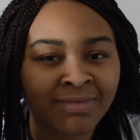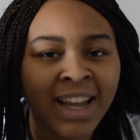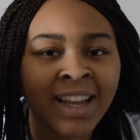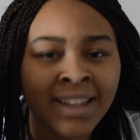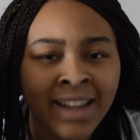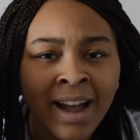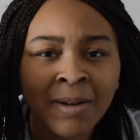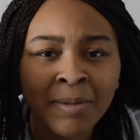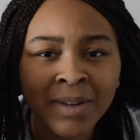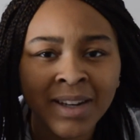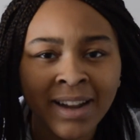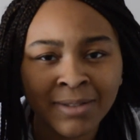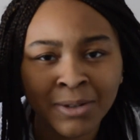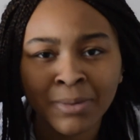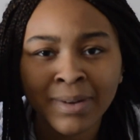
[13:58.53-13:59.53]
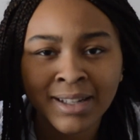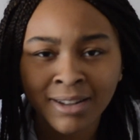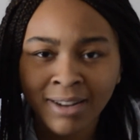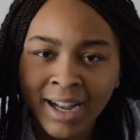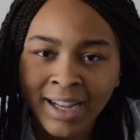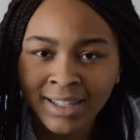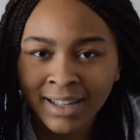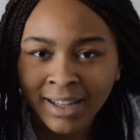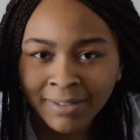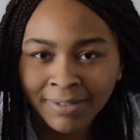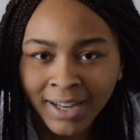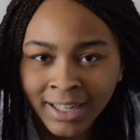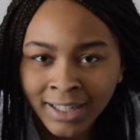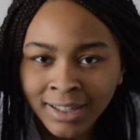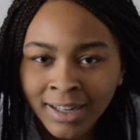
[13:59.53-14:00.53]
And now I'm going to have to wait till Ice Like
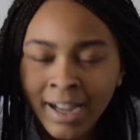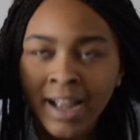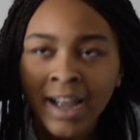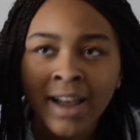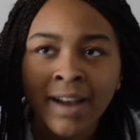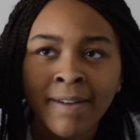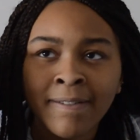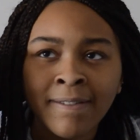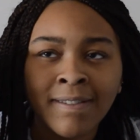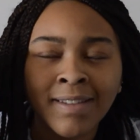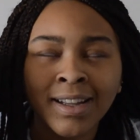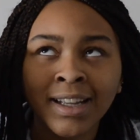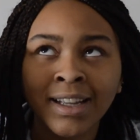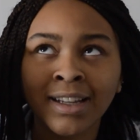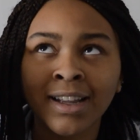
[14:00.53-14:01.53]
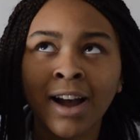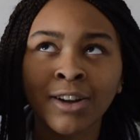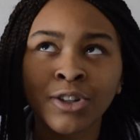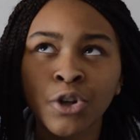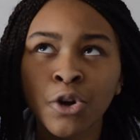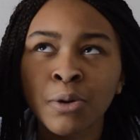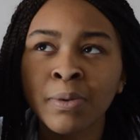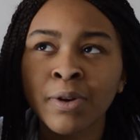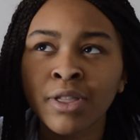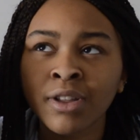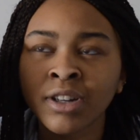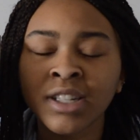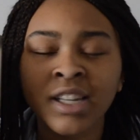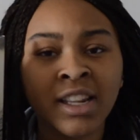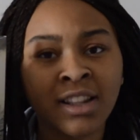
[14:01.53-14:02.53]
Fire, October
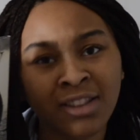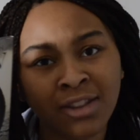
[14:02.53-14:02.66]
13th,